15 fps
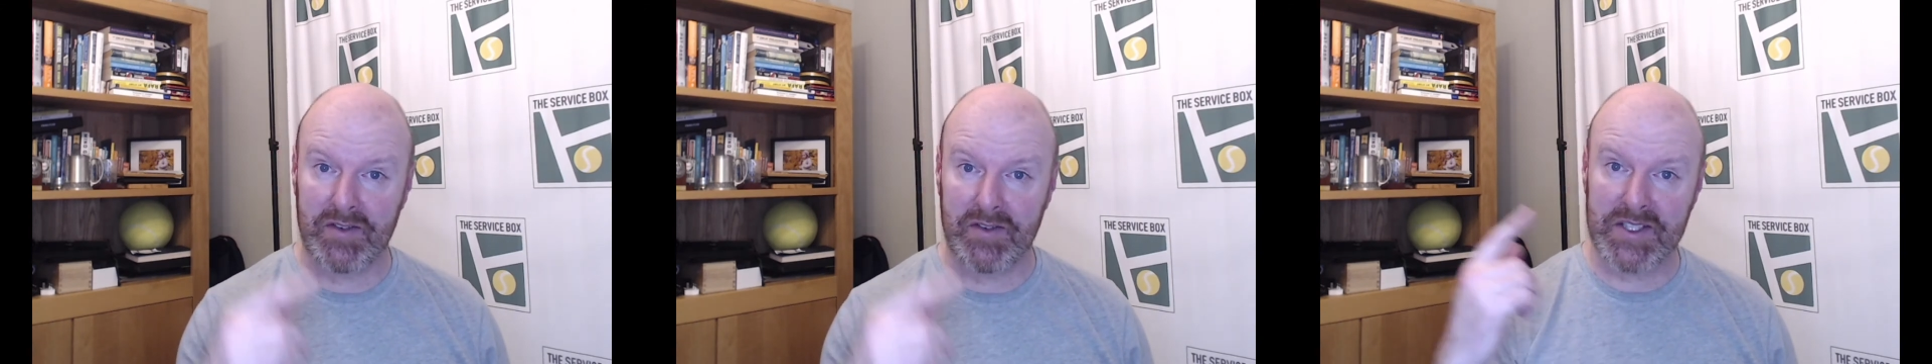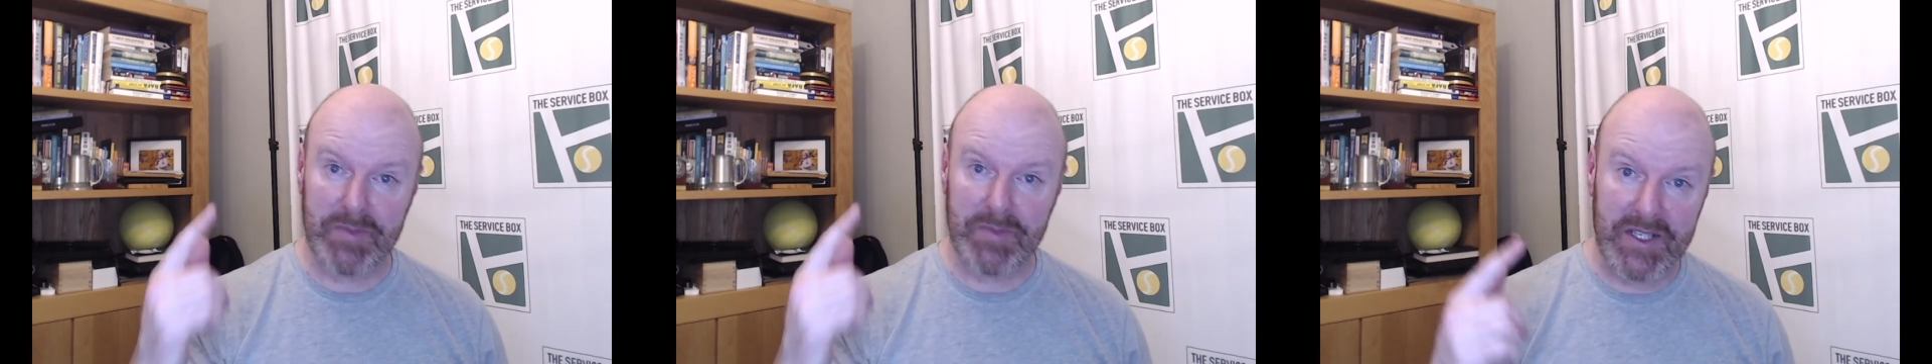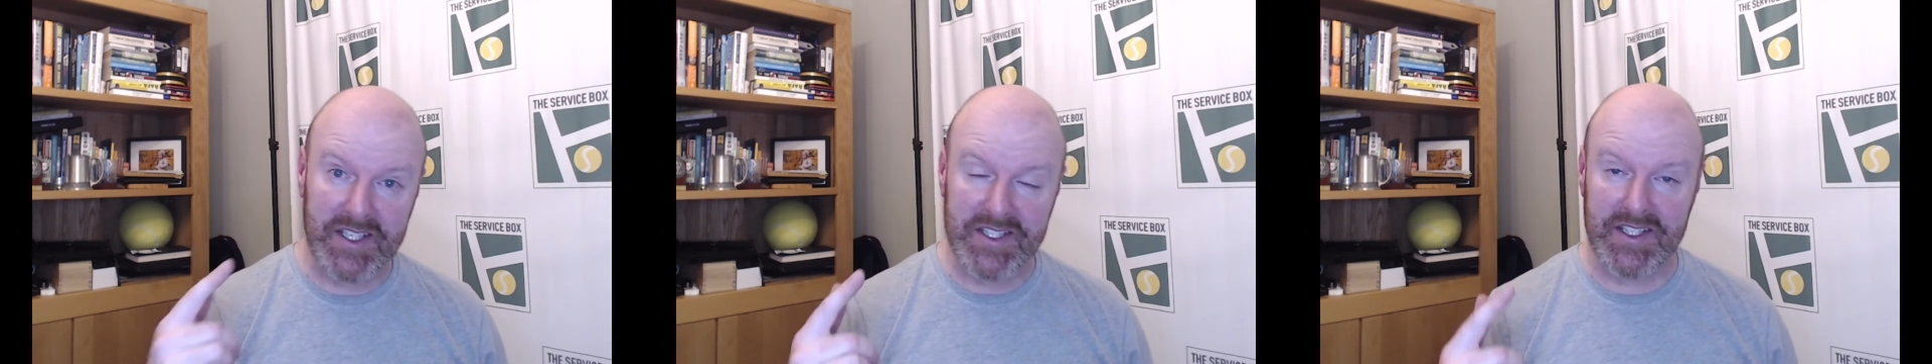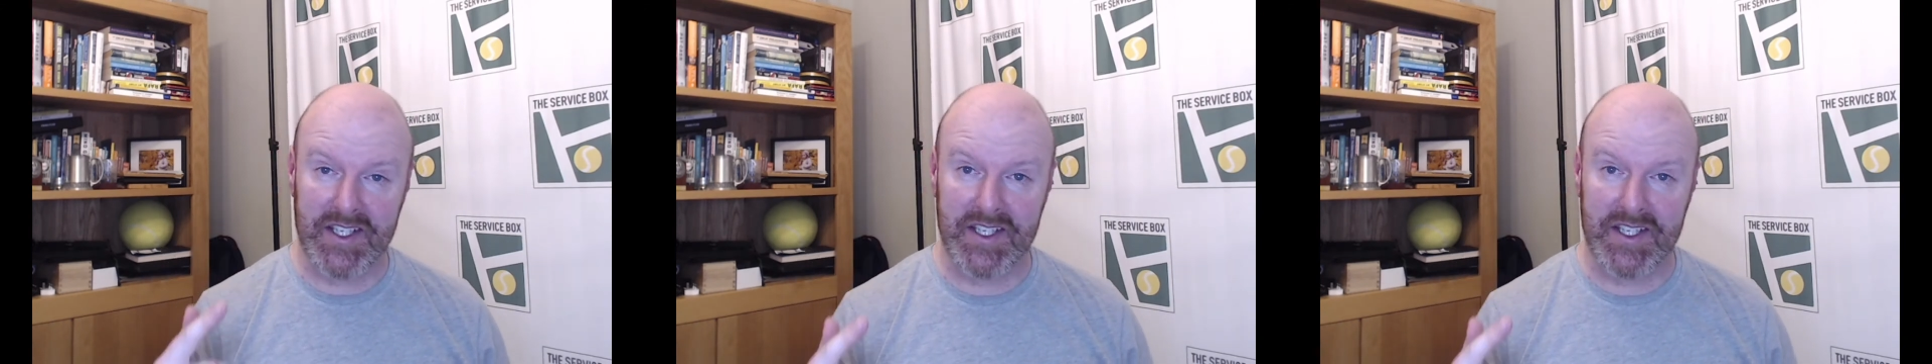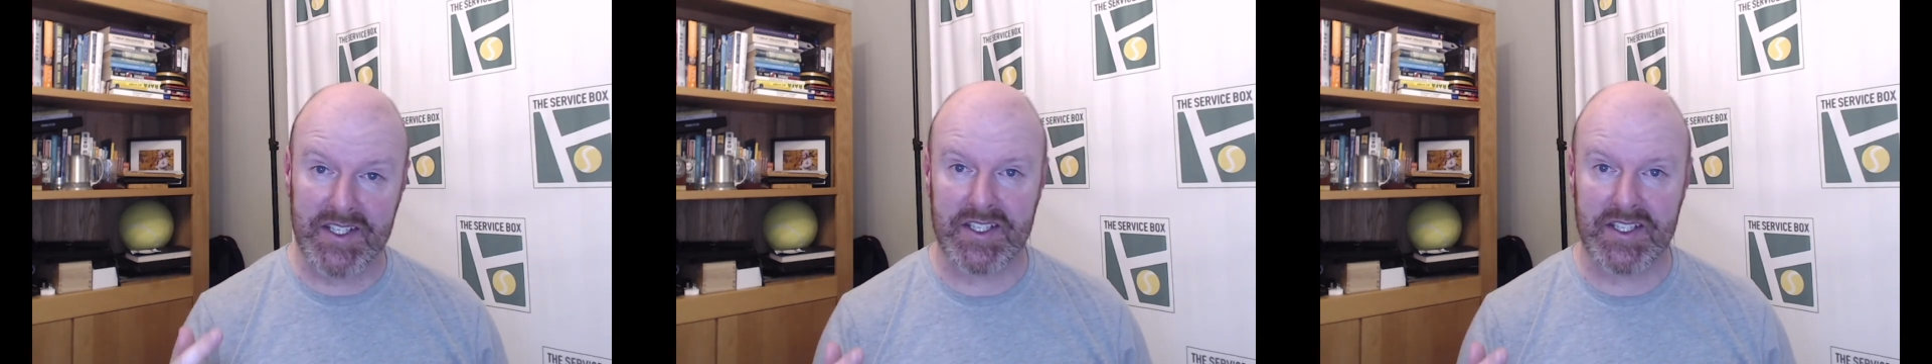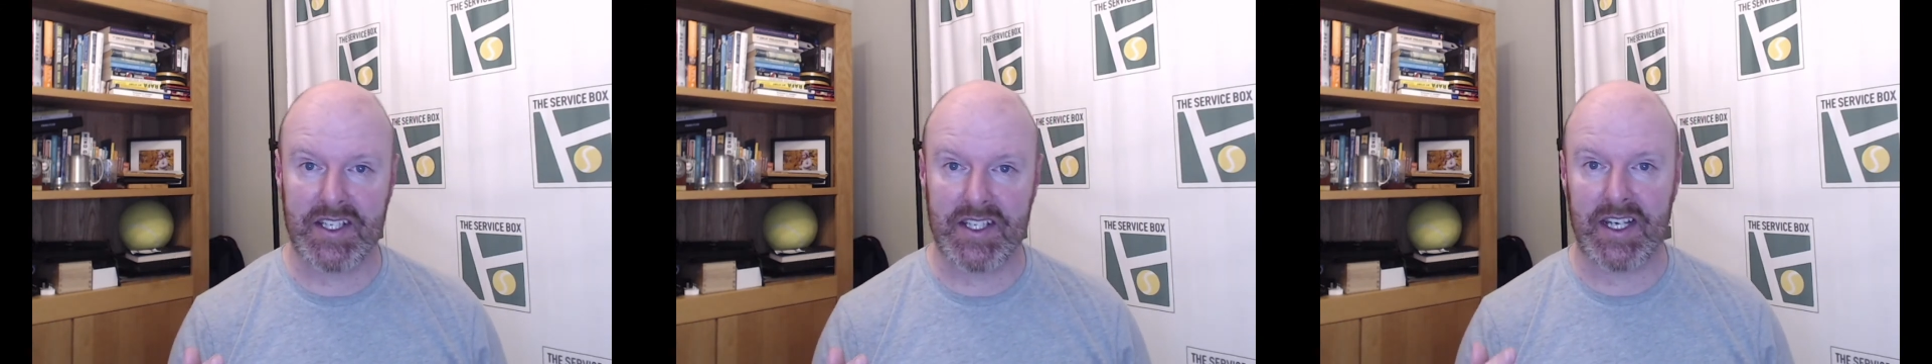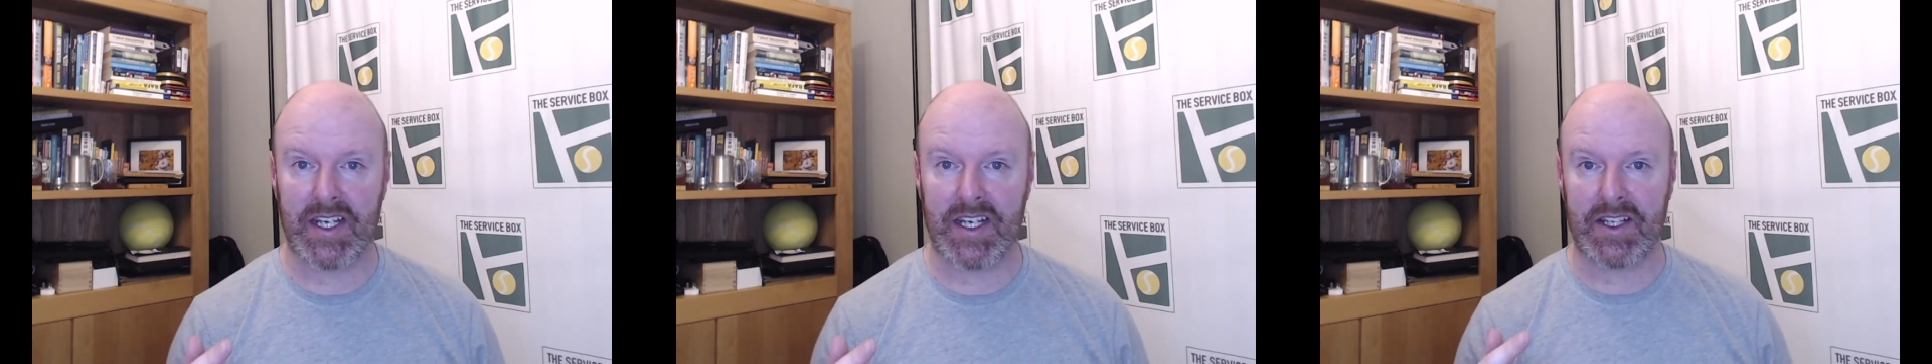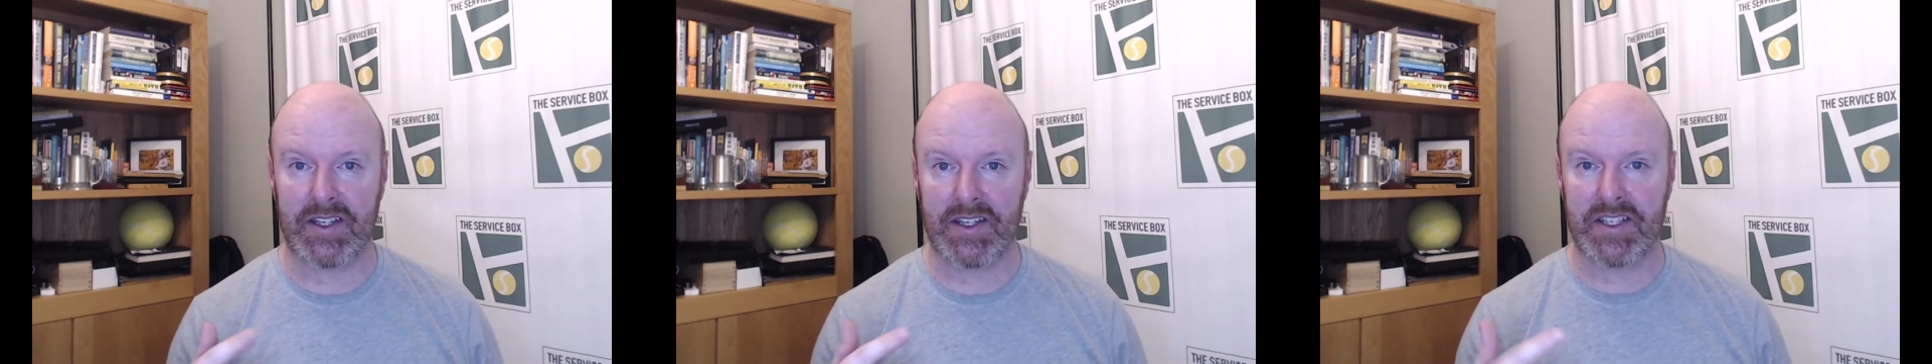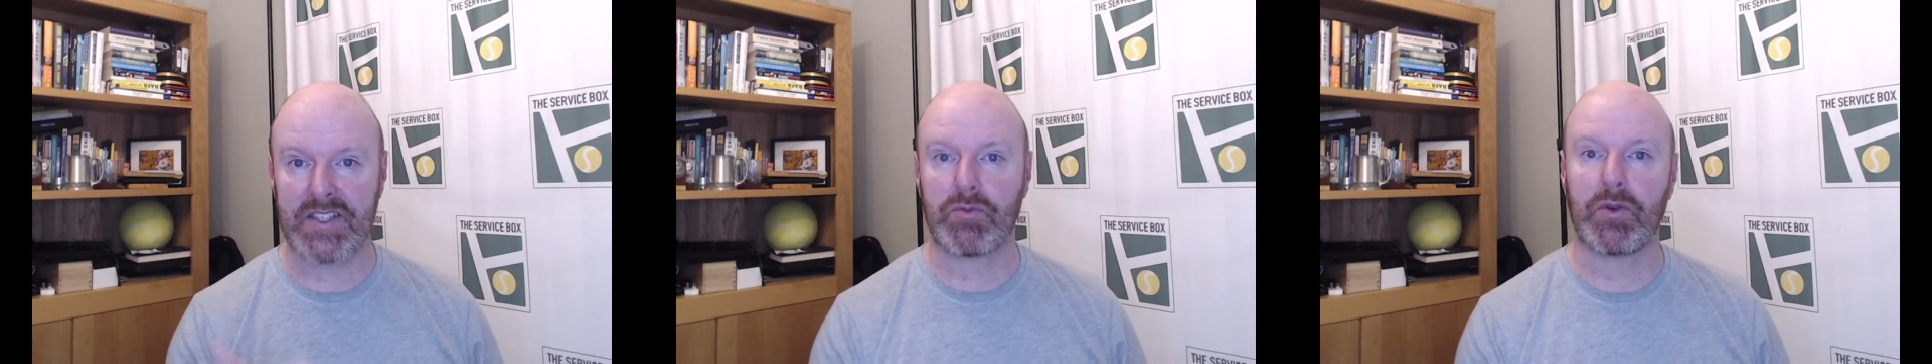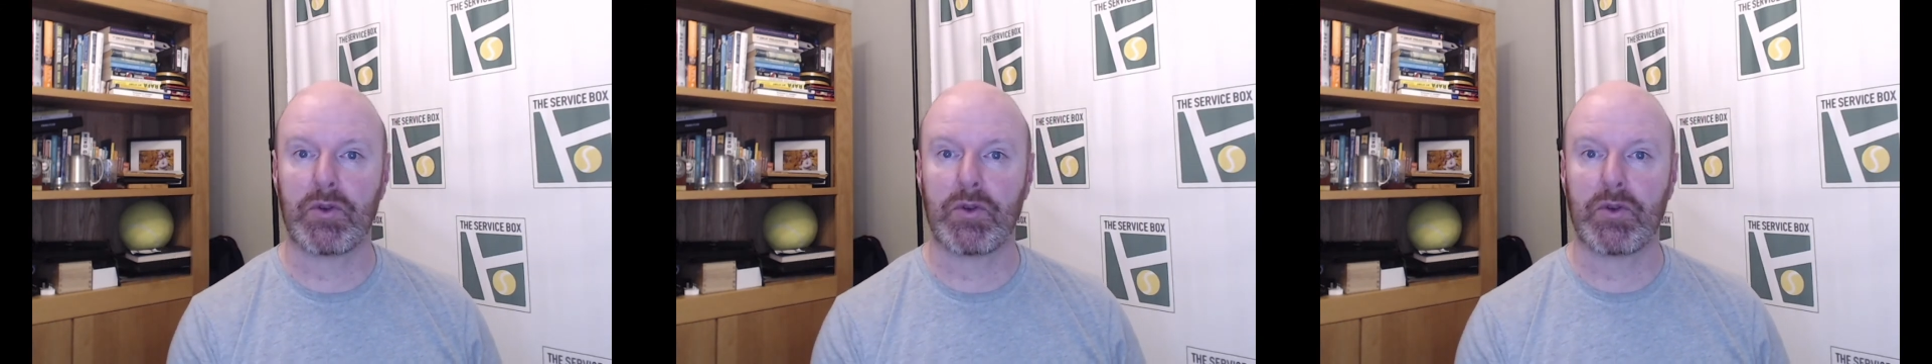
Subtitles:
experienced this, this would